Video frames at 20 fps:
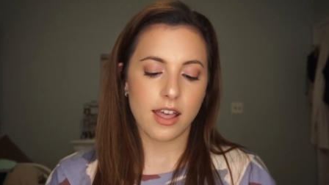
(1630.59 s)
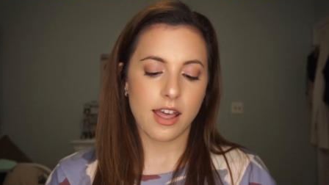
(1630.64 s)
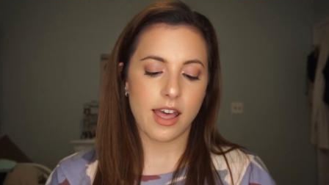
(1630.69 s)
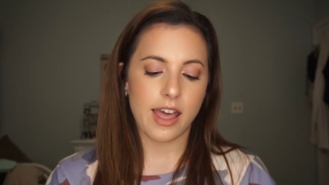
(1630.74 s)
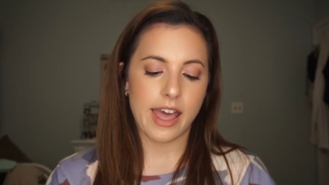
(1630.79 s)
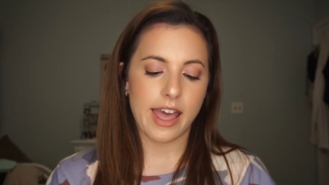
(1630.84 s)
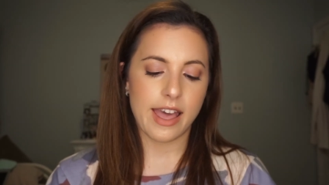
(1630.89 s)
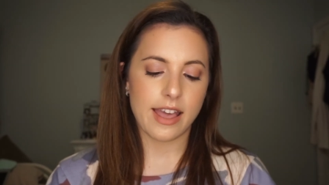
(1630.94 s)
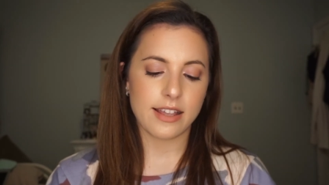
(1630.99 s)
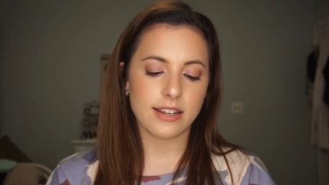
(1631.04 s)

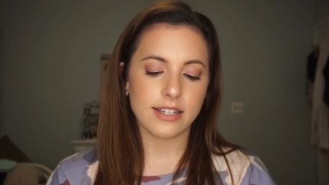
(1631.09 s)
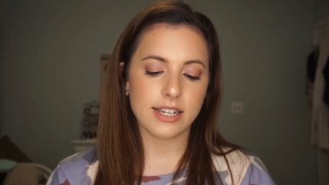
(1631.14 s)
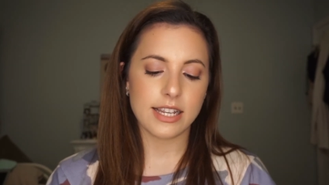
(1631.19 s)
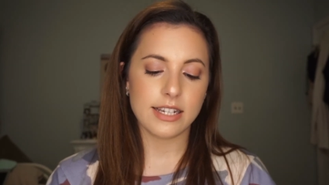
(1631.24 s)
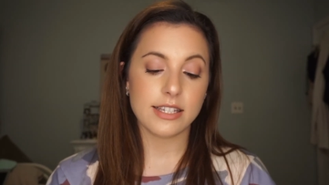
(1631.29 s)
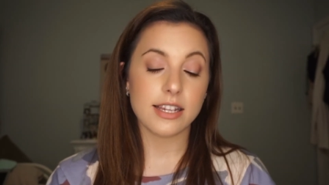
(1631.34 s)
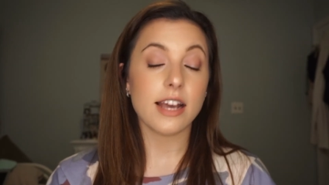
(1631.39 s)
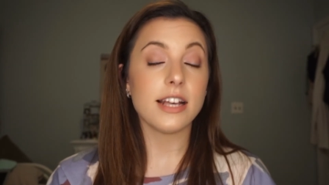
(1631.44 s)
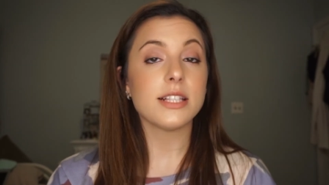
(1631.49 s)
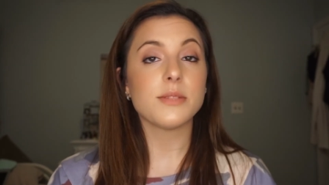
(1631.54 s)
And it
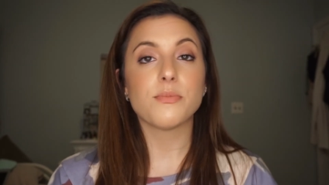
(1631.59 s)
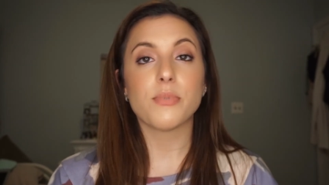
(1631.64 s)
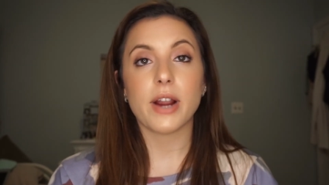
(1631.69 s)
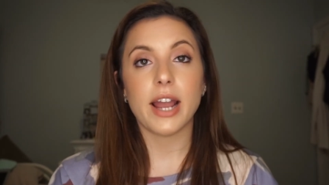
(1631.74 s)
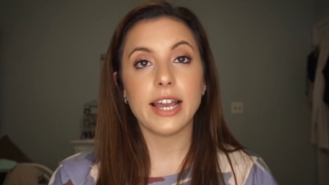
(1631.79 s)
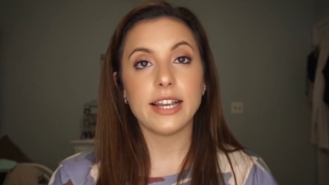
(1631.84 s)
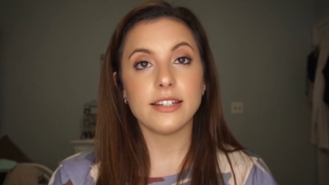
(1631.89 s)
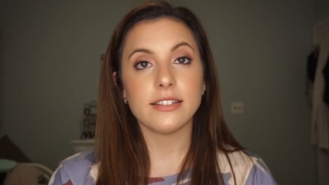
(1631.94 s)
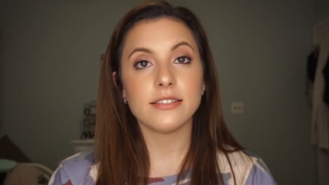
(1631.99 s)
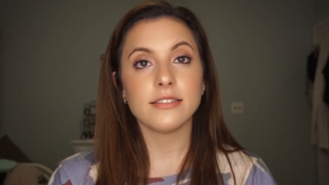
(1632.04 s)
does
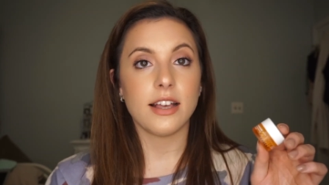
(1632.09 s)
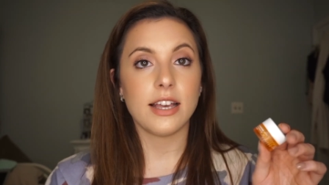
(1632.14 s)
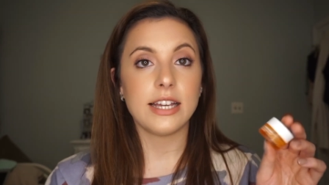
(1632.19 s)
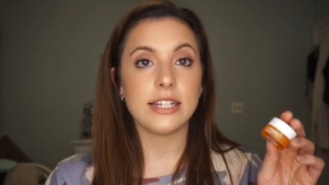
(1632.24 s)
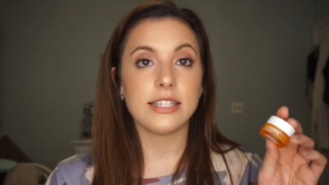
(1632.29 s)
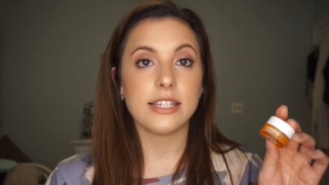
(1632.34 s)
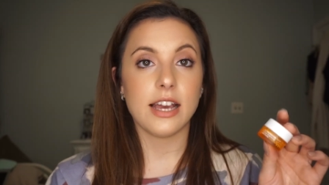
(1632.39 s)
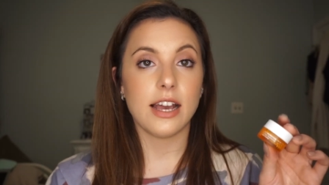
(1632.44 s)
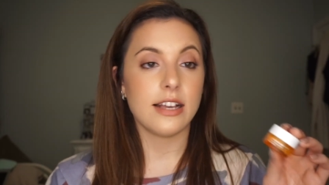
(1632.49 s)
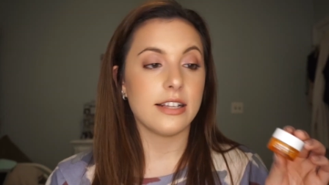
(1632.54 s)
brighten,
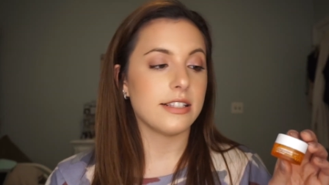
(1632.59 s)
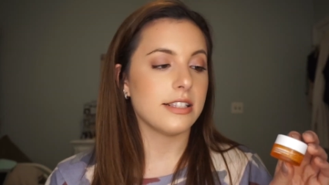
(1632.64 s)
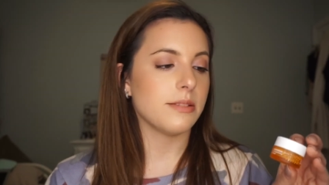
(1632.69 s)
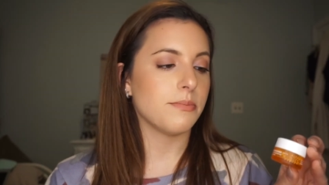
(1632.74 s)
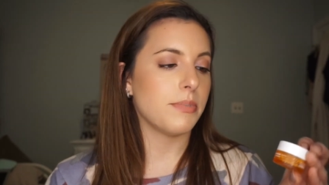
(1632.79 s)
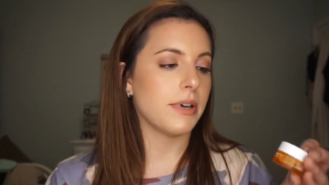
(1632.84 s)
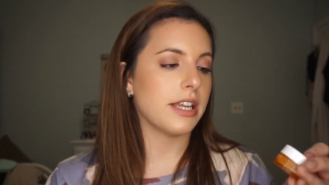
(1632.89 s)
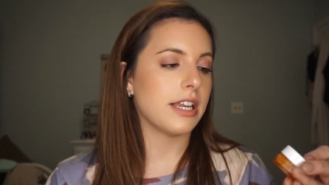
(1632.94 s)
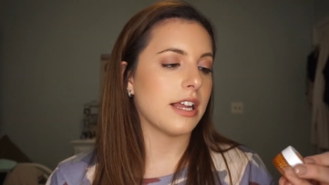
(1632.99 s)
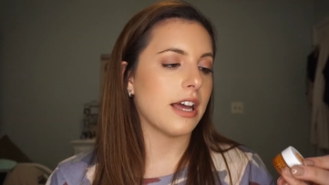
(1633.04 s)
it does,
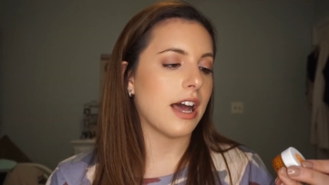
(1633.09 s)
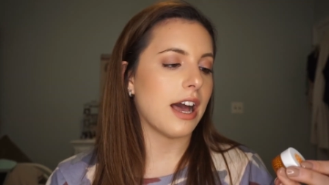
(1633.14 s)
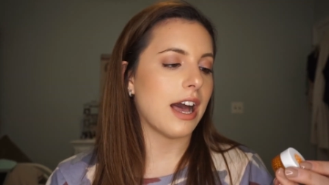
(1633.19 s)
but